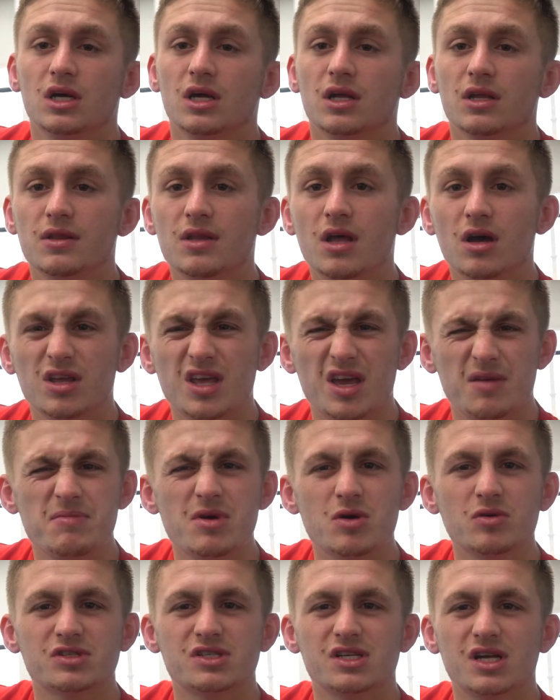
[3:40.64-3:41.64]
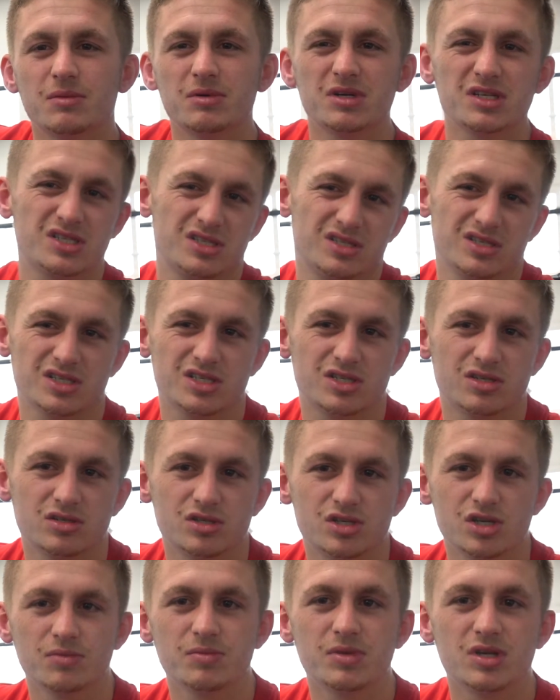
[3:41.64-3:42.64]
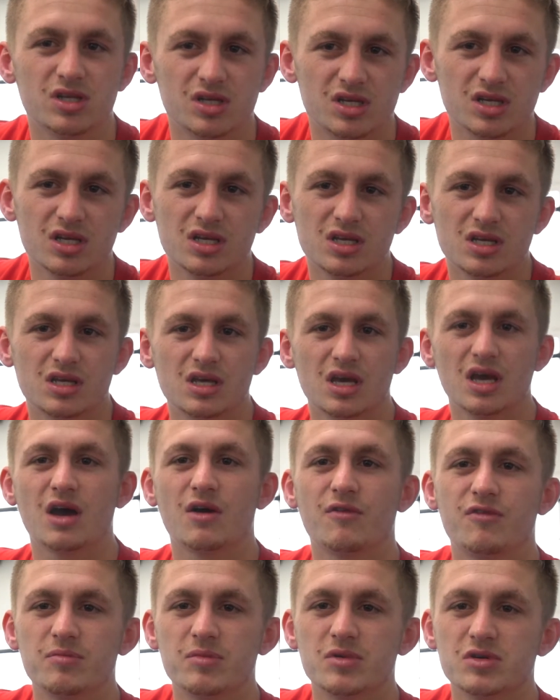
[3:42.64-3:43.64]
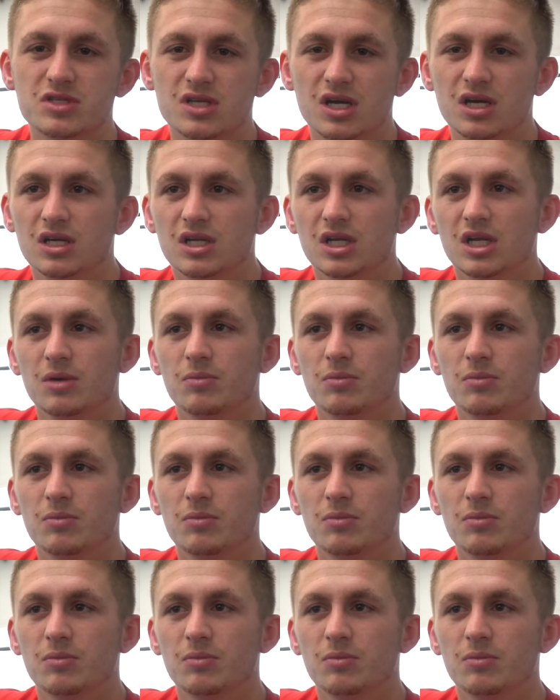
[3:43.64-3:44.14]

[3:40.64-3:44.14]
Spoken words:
No, yeah, meals and that. But that's, do you know what I mean? You can get healthy meals and that.